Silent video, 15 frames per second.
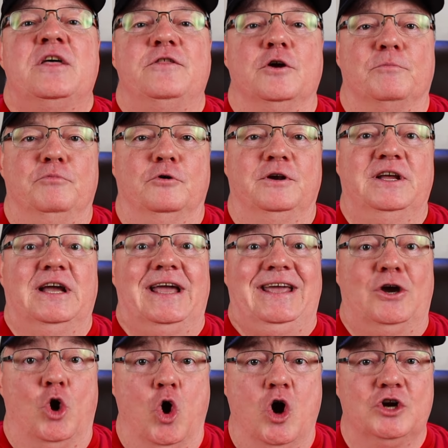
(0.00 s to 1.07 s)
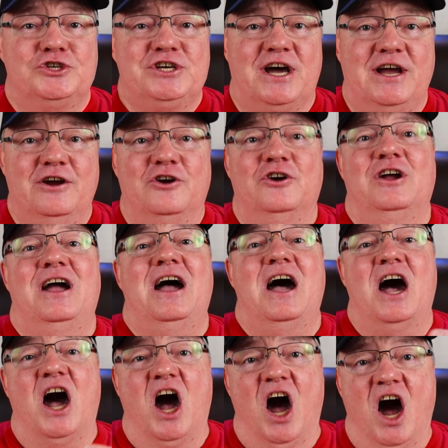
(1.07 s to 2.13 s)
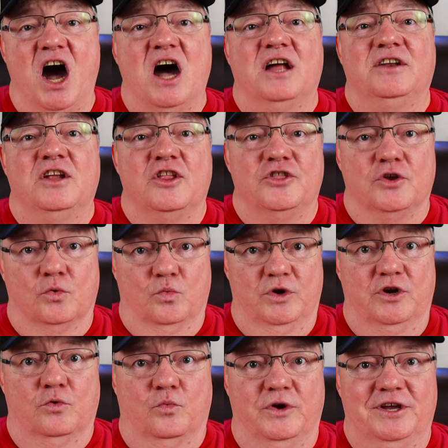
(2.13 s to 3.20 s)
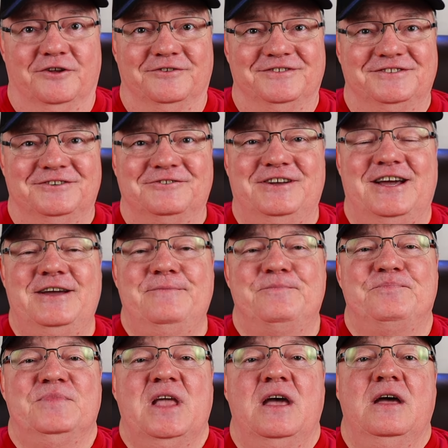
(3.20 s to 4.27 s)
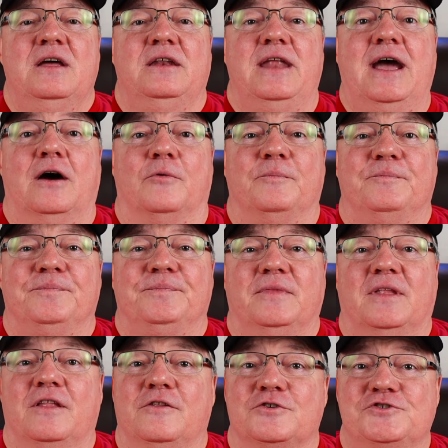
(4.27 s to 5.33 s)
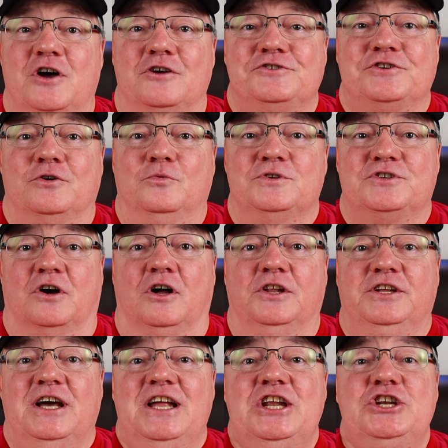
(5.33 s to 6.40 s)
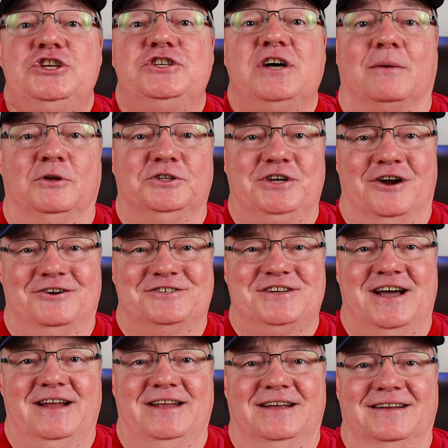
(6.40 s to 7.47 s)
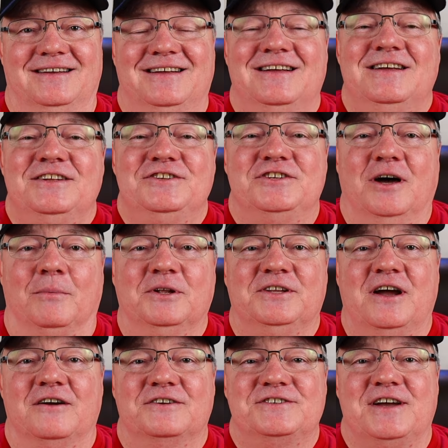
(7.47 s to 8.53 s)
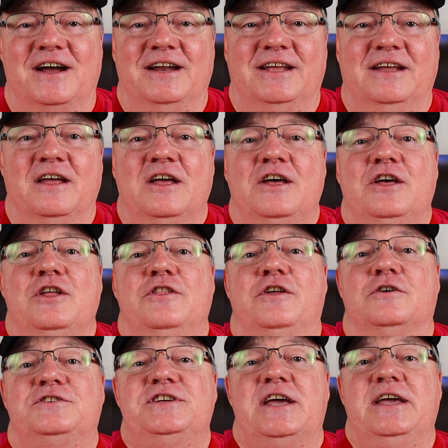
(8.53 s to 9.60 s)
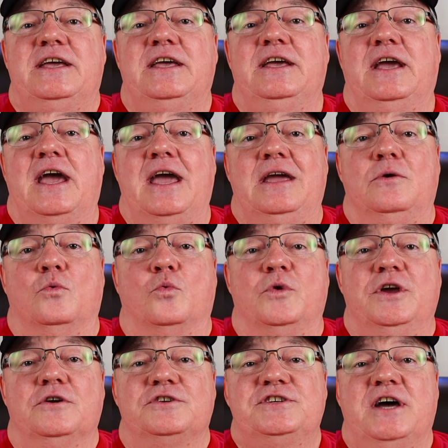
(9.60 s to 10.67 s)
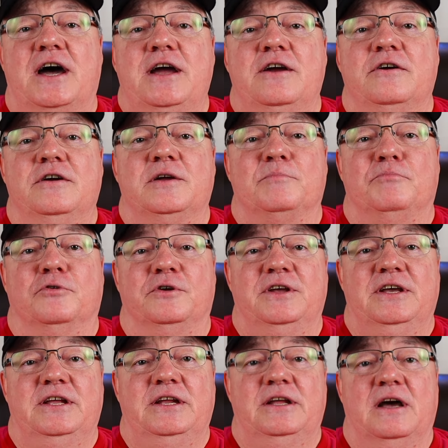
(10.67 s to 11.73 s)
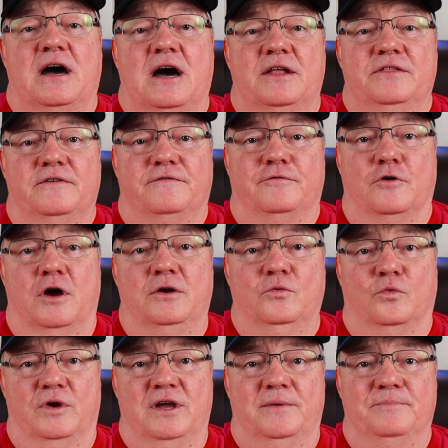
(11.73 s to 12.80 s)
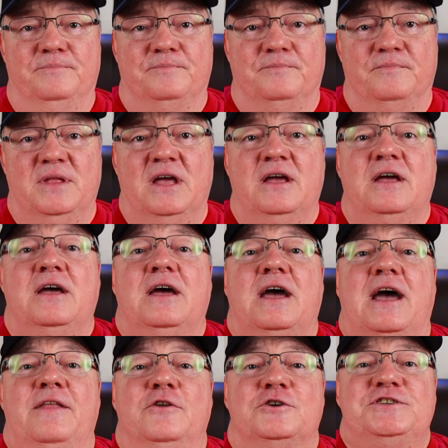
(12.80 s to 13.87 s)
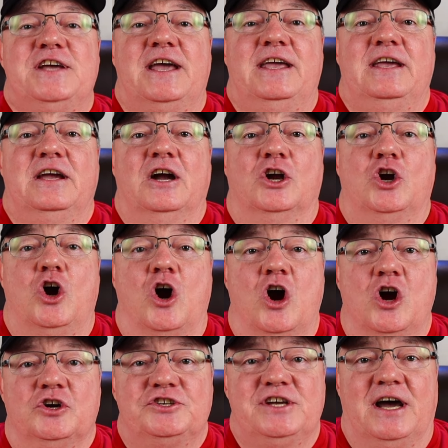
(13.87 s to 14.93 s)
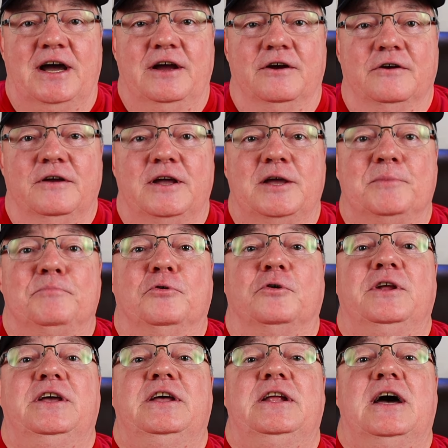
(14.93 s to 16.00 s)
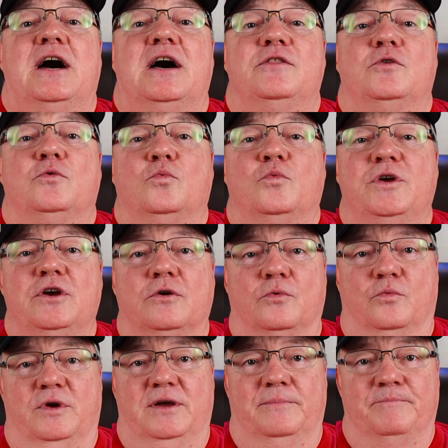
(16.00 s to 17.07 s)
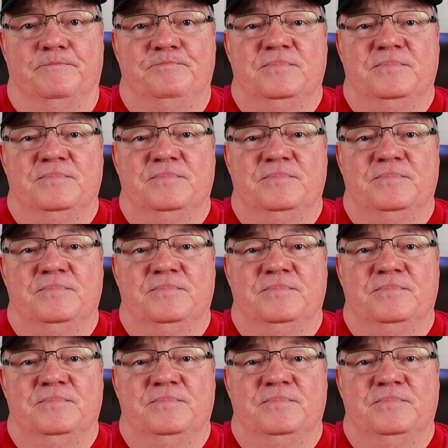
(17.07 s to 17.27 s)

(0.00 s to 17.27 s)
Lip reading: They're putting a car tire on the rear wheel, okay? Now, there's also what's called double dark siding. Double dark siding, they're taking a rear tire and putting it on the front rim, and they're taking a car tire and putting it on the rear rim.